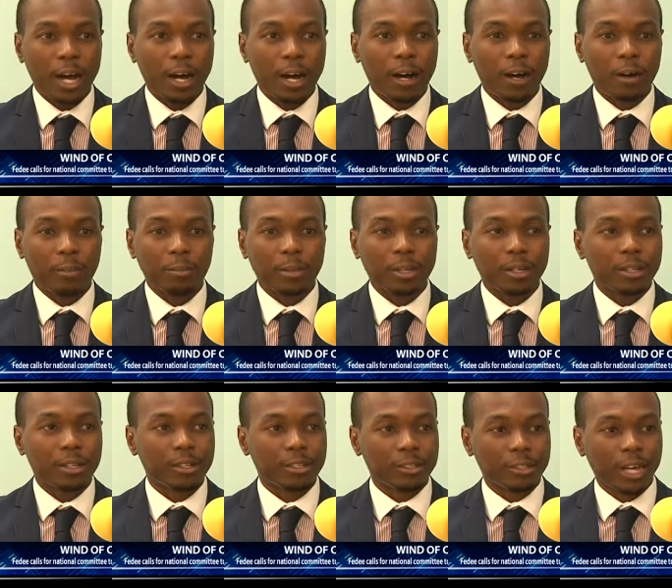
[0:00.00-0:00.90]
um,
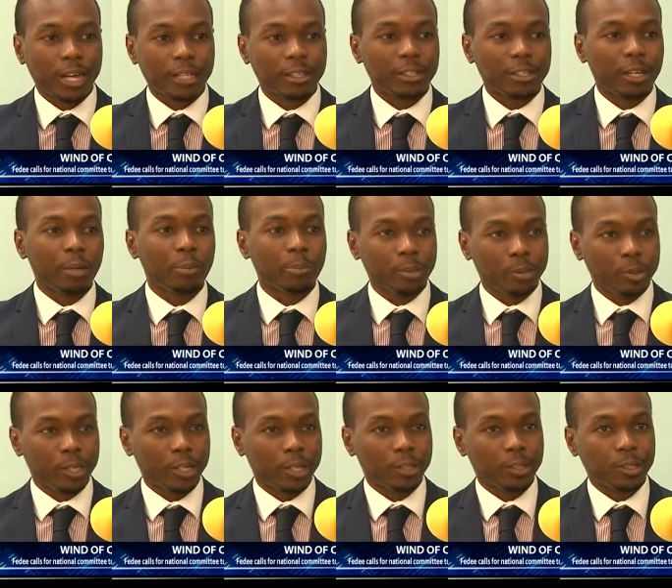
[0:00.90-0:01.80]
that they
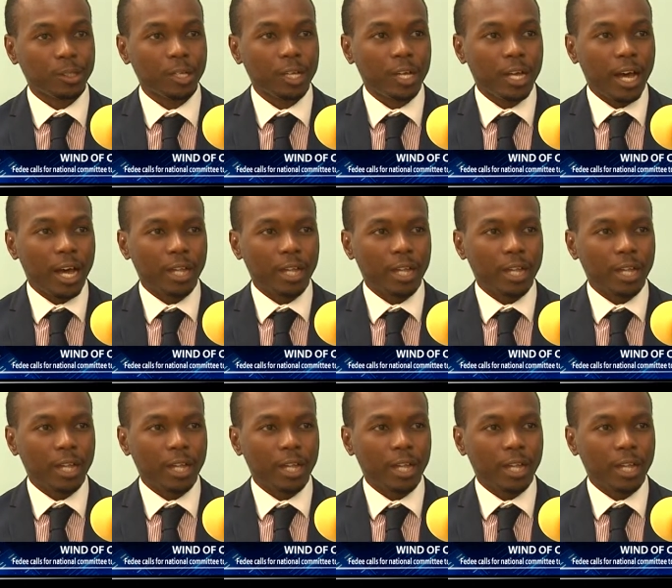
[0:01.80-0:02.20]
possess